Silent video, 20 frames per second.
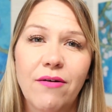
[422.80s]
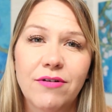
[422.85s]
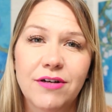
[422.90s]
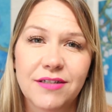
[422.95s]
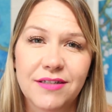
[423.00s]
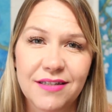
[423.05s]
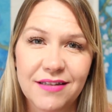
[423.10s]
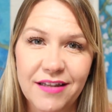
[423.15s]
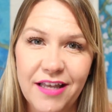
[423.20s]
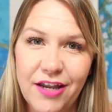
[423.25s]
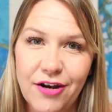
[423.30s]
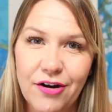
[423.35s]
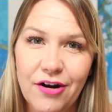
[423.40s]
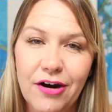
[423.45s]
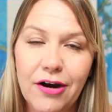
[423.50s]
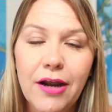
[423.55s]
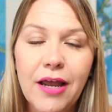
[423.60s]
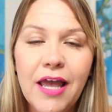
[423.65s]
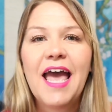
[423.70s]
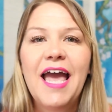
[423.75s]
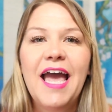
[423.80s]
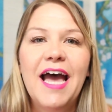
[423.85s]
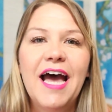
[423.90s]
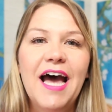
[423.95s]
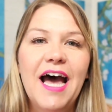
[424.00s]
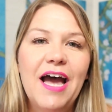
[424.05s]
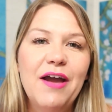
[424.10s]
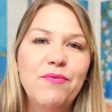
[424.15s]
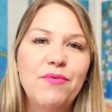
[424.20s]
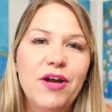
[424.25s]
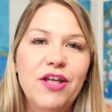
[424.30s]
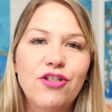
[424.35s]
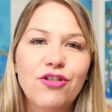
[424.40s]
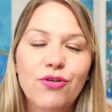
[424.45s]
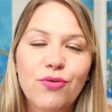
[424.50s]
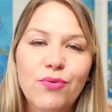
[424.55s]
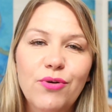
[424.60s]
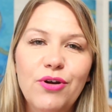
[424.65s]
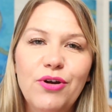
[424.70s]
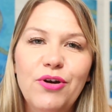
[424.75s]
hours later, and I went
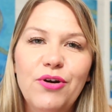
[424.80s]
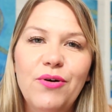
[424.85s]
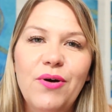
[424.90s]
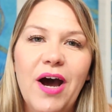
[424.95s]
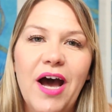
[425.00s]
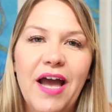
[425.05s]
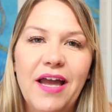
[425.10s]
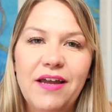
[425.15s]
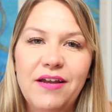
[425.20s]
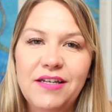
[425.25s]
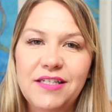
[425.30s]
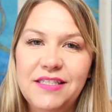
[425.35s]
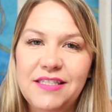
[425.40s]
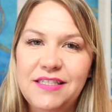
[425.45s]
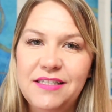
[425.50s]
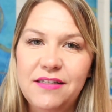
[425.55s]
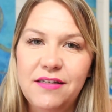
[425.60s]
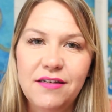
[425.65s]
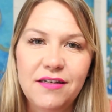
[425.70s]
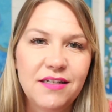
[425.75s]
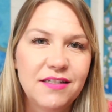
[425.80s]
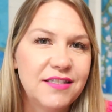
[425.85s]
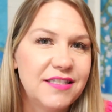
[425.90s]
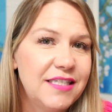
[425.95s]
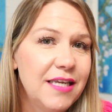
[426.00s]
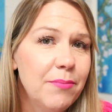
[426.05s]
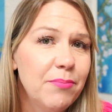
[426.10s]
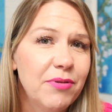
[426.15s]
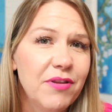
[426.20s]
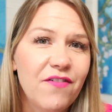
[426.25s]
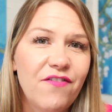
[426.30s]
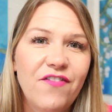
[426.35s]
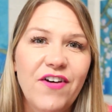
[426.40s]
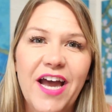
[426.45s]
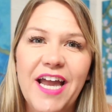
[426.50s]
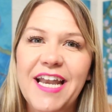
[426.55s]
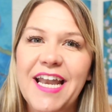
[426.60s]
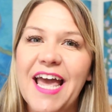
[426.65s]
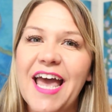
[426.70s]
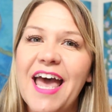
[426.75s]
through, I
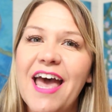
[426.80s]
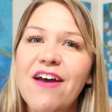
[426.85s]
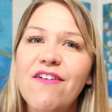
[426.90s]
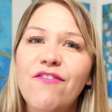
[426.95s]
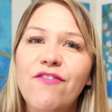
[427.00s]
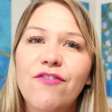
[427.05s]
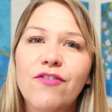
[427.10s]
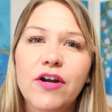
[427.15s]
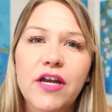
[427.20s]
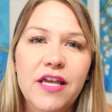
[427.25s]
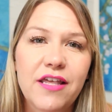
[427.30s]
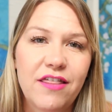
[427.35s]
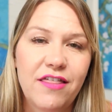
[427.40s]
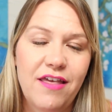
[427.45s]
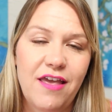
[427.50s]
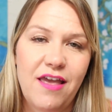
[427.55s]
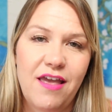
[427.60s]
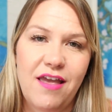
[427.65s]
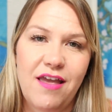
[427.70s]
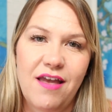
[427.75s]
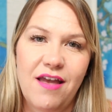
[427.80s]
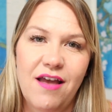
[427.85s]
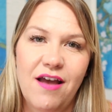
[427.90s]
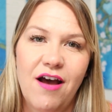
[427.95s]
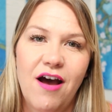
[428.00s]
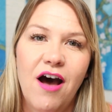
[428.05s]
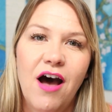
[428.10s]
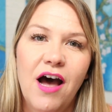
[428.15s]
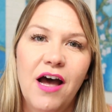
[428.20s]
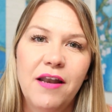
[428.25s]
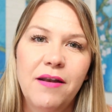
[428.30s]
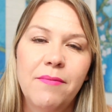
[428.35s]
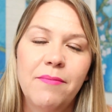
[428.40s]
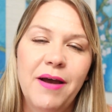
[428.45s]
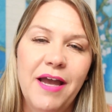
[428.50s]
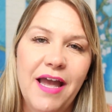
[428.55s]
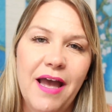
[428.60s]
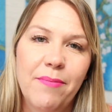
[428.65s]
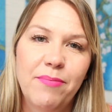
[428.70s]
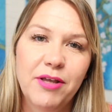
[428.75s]
simplified everything on
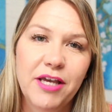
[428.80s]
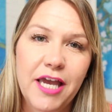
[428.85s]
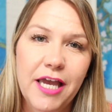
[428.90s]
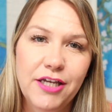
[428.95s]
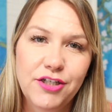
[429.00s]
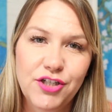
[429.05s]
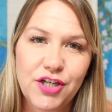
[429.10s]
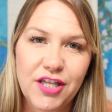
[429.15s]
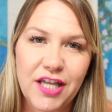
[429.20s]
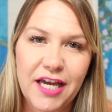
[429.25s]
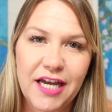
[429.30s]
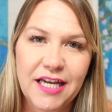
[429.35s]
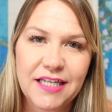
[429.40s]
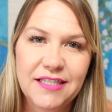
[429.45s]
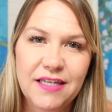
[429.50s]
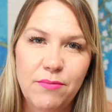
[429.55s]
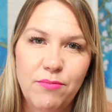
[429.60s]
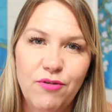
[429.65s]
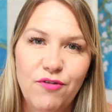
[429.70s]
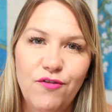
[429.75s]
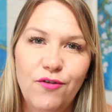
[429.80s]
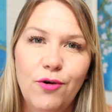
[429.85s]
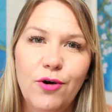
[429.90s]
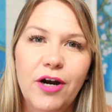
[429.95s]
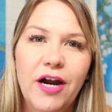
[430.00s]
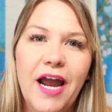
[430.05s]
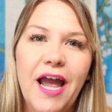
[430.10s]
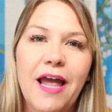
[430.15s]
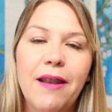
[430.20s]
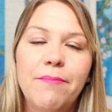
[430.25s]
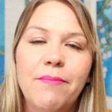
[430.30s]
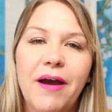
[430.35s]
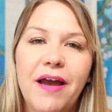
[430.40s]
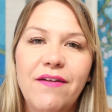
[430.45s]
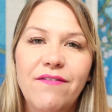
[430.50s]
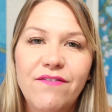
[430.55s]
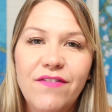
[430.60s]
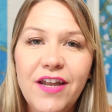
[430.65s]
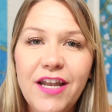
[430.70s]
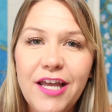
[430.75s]
my application, like I said before, and
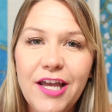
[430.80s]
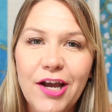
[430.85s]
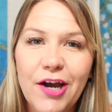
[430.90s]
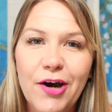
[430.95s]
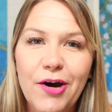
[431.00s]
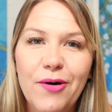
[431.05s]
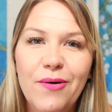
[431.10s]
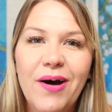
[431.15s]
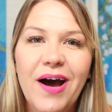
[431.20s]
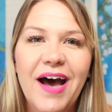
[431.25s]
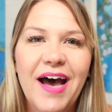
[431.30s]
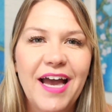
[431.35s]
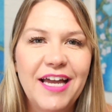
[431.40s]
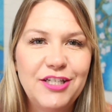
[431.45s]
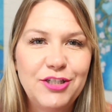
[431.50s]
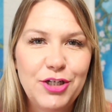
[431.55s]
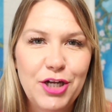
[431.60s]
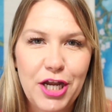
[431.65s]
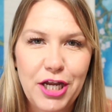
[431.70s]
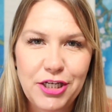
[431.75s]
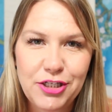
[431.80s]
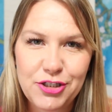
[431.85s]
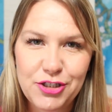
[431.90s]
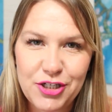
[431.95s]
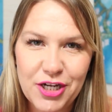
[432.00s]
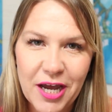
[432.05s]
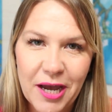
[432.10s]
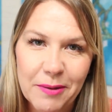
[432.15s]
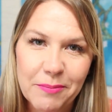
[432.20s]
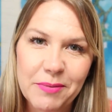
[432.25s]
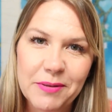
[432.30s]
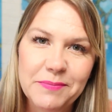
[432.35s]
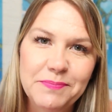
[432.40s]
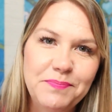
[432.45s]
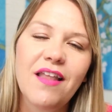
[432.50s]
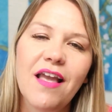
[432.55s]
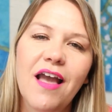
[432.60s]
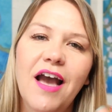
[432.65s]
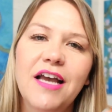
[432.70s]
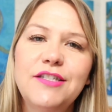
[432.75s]
my video I changed up.
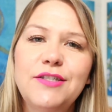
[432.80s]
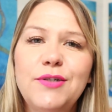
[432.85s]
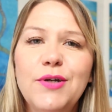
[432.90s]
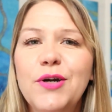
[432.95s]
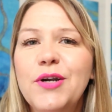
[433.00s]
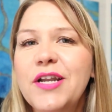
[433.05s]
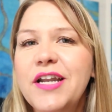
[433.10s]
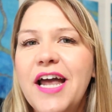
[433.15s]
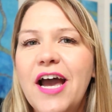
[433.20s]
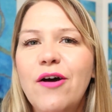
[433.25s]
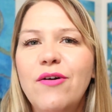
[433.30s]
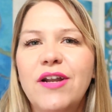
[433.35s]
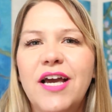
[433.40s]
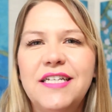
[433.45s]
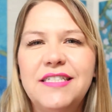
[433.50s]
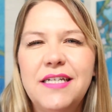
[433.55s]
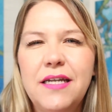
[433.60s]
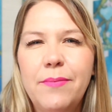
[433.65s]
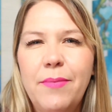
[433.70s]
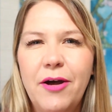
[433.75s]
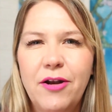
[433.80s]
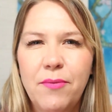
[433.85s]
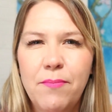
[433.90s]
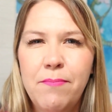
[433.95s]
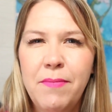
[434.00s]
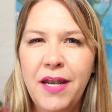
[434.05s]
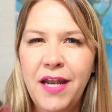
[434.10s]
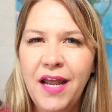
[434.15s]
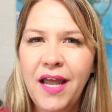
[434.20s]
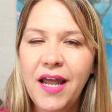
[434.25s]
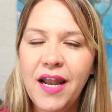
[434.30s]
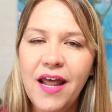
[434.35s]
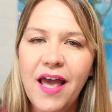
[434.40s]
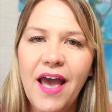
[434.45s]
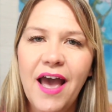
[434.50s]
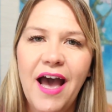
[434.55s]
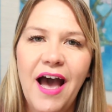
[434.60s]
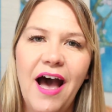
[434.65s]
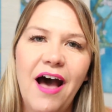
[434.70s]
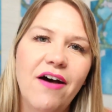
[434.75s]
I started out, I did about a minute and a
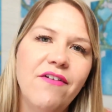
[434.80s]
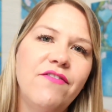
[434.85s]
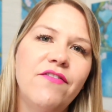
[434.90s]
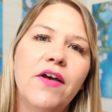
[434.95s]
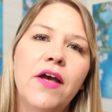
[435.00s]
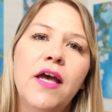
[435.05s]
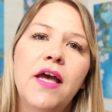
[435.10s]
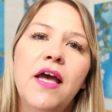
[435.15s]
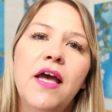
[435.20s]
half